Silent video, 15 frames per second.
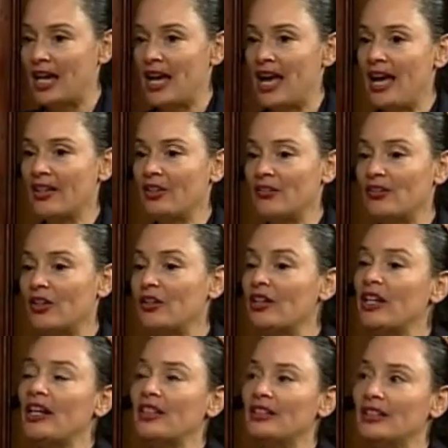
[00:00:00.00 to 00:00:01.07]
And the very
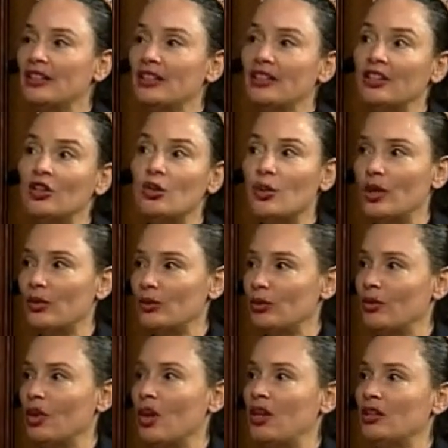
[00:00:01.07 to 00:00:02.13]
idea that you went through
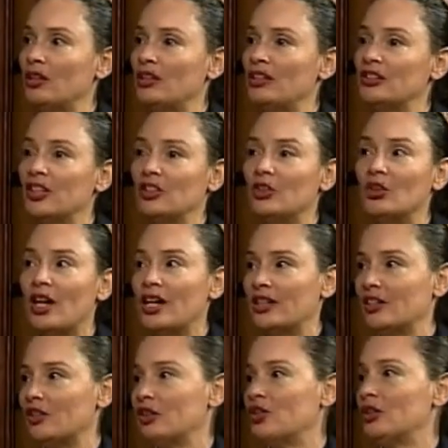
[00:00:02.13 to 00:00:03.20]
college and you got a
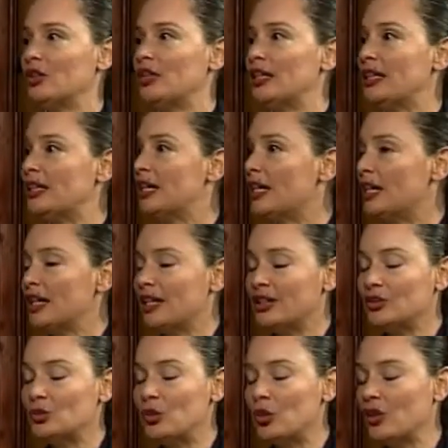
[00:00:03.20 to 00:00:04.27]
degree,
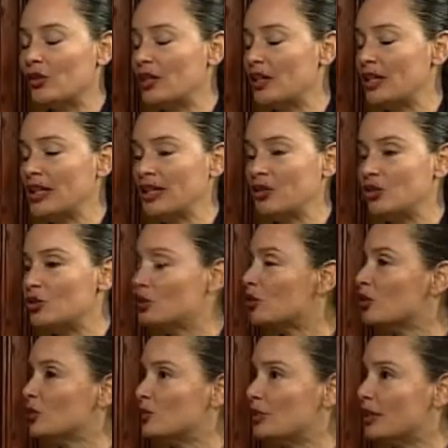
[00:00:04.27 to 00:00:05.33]
it's worthy, and you
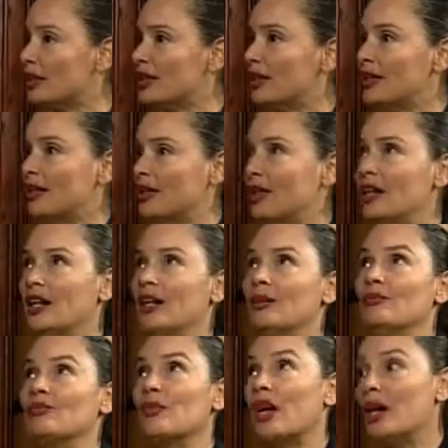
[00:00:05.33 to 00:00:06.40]
shouldn't be
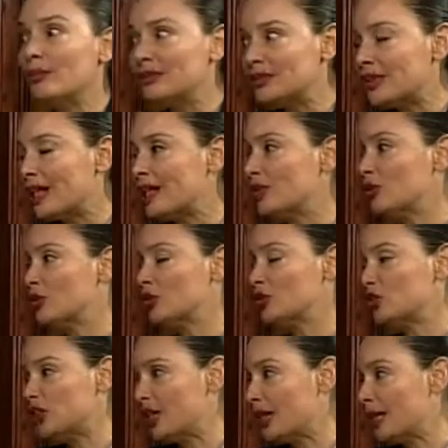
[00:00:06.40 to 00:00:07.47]
upset or
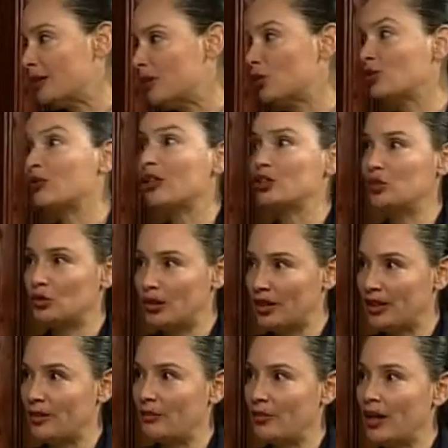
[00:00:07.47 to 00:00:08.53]
shamed or
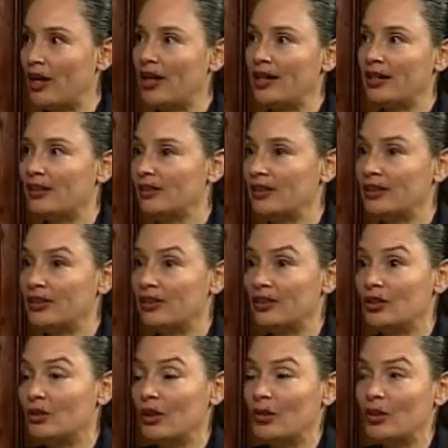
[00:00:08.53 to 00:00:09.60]
frustrated by the
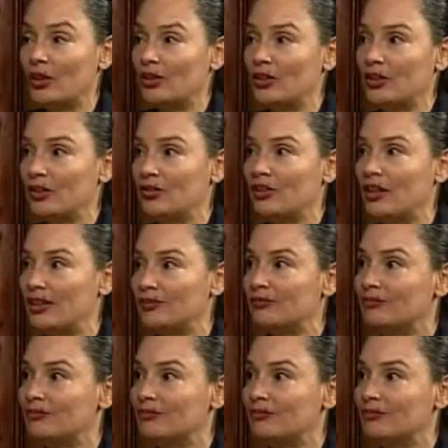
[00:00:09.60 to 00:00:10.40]
great work that you've done.